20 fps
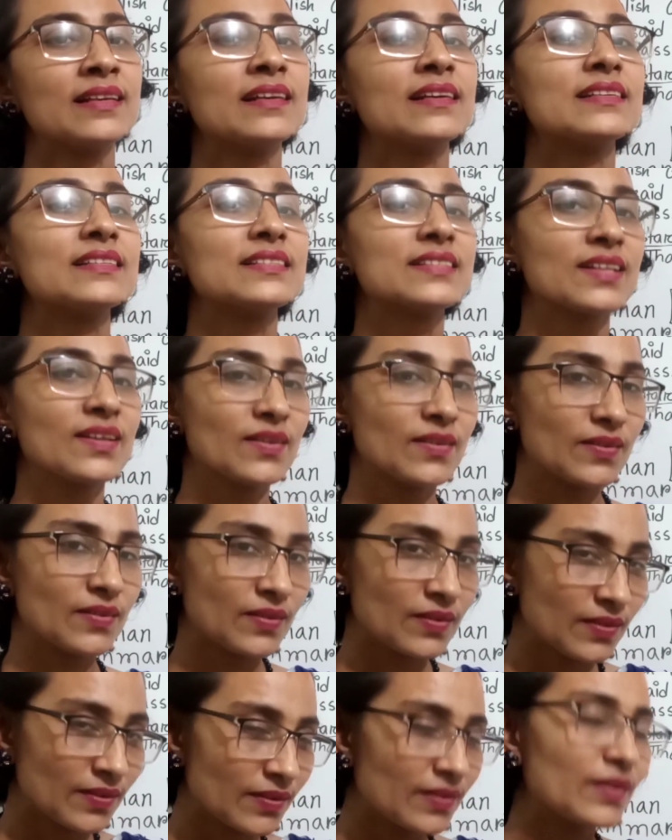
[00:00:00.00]
So
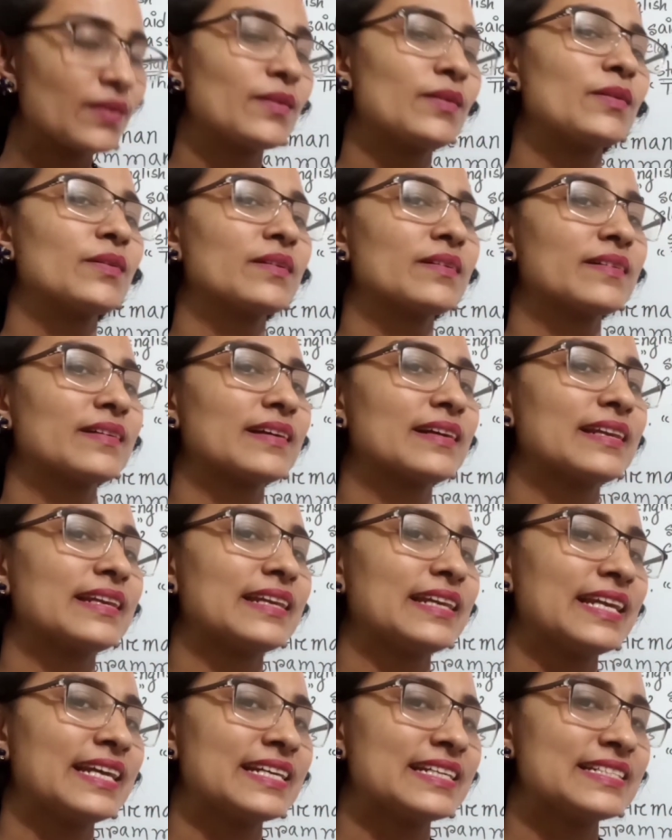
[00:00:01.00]

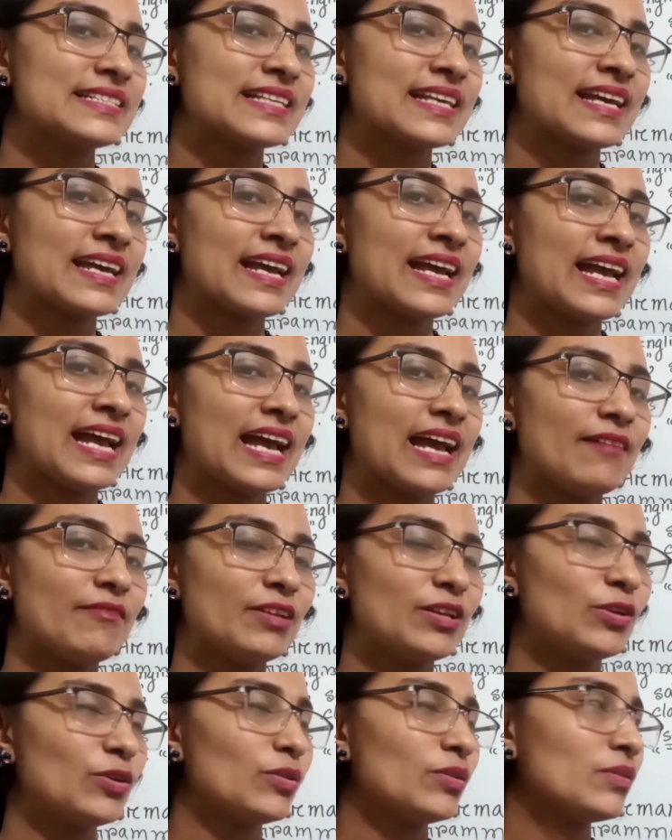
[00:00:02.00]
let's have a
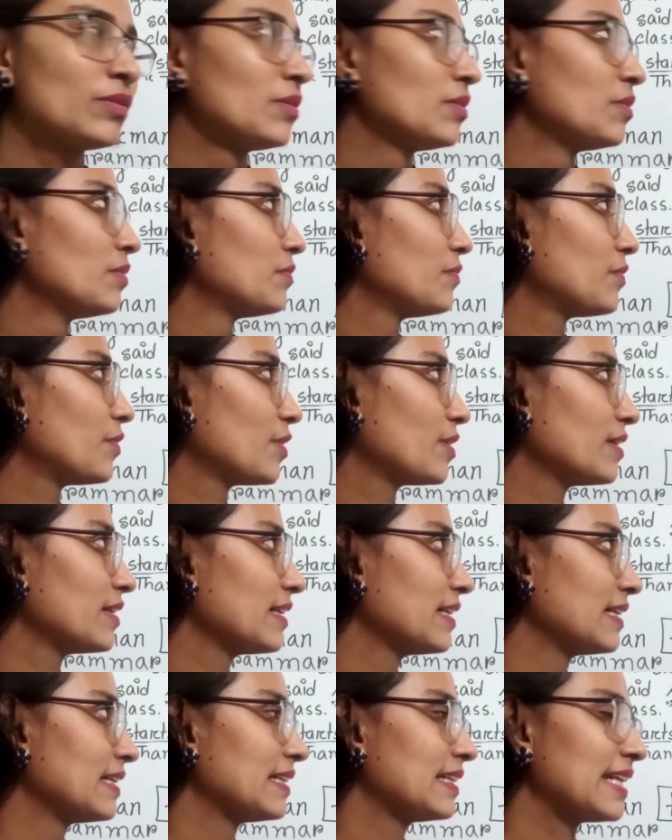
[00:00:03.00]
look for
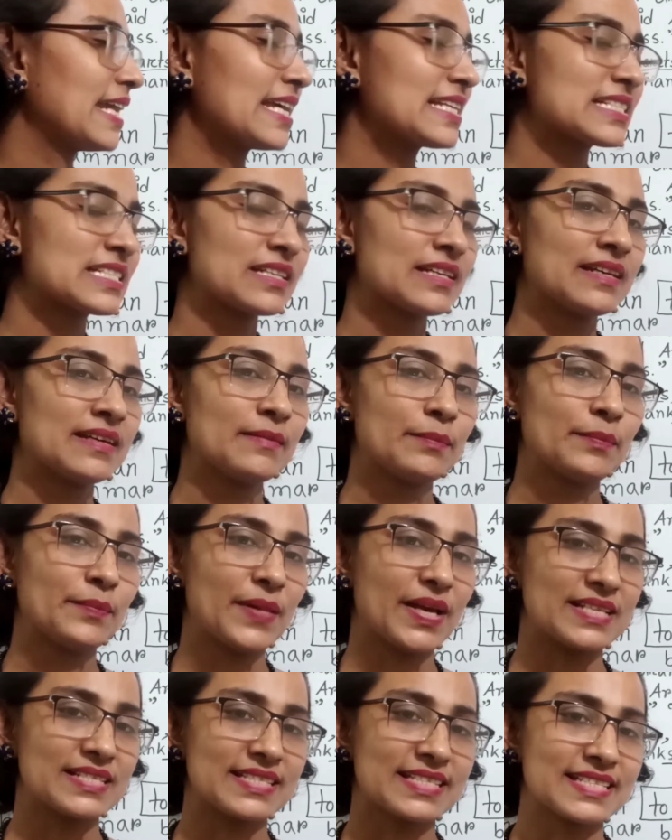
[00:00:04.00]
next
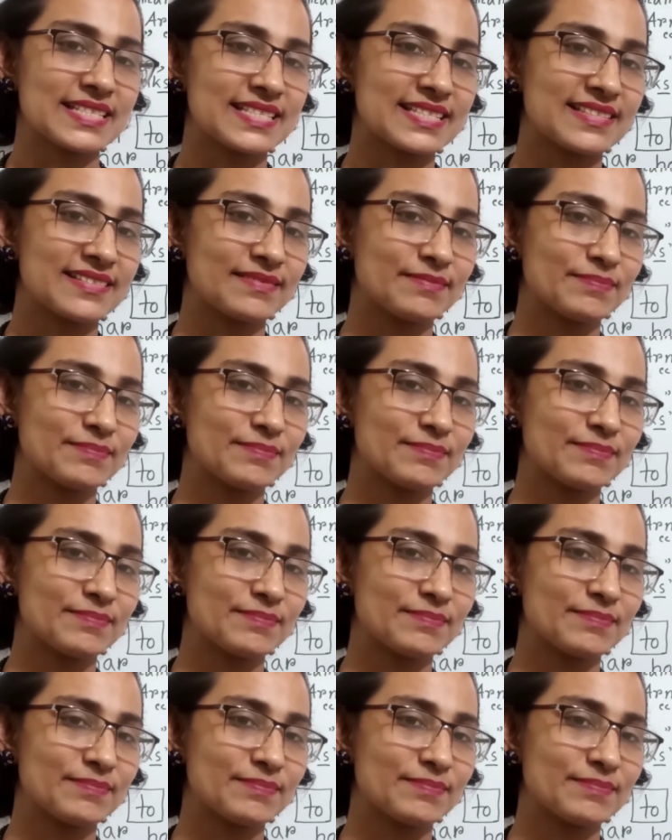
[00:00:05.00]
passage.